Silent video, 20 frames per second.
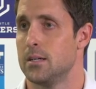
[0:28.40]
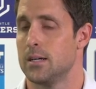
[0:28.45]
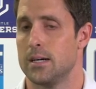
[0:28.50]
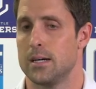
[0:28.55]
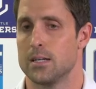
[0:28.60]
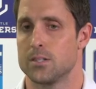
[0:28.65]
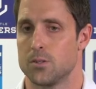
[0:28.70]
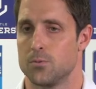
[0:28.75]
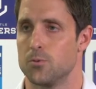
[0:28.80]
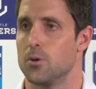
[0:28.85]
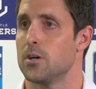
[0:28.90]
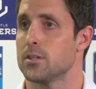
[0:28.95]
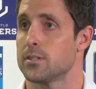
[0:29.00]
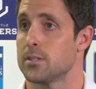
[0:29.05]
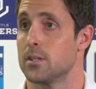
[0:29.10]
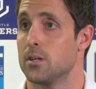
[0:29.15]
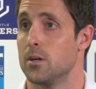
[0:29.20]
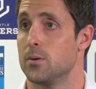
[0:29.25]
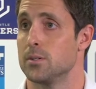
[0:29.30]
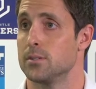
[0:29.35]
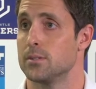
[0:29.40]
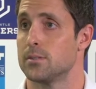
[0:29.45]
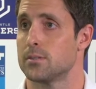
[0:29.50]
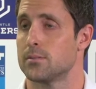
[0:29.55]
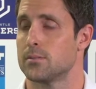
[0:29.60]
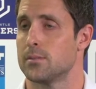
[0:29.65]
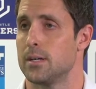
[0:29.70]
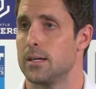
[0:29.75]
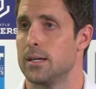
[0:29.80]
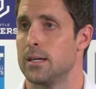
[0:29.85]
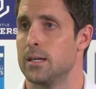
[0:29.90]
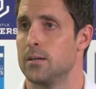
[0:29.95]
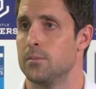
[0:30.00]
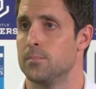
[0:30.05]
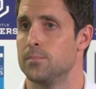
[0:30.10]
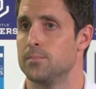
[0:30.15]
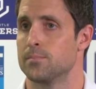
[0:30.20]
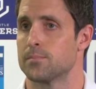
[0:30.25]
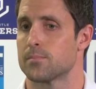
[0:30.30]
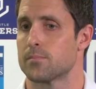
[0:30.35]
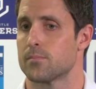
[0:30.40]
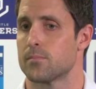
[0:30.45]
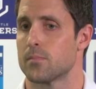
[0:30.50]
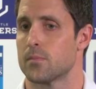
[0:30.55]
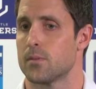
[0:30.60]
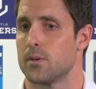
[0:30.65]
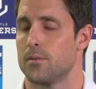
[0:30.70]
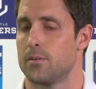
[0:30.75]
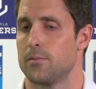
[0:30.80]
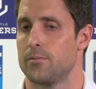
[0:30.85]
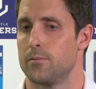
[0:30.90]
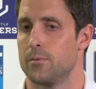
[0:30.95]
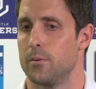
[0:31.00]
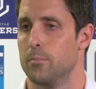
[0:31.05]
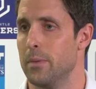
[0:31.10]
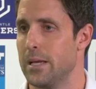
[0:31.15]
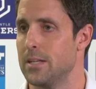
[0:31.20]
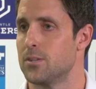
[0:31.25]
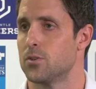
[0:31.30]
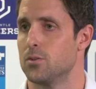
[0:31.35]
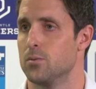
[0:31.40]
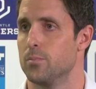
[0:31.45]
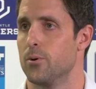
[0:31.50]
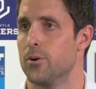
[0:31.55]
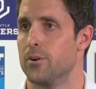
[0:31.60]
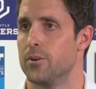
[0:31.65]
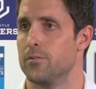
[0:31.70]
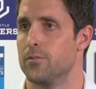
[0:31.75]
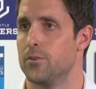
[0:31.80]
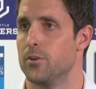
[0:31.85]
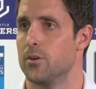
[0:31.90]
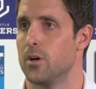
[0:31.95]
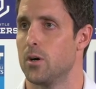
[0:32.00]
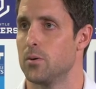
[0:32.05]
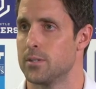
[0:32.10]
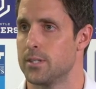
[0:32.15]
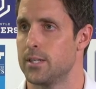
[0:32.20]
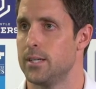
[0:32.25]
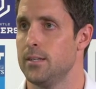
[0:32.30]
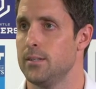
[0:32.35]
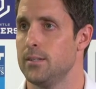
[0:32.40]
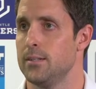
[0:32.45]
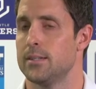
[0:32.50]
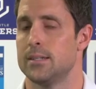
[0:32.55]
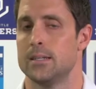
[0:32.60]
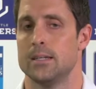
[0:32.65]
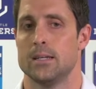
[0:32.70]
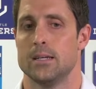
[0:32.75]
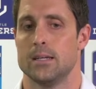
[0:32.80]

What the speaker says: to Ross that I was, from a mental point of view, I was in.